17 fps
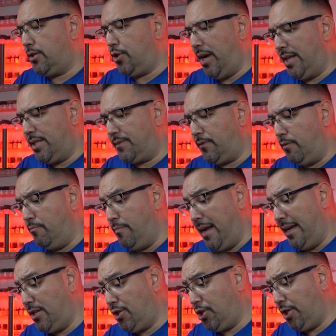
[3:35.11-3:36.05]

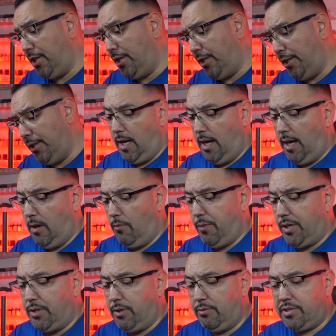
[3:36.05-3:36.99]
transformation.
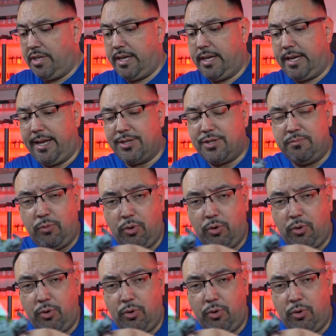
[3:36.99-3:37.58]
We do see it gets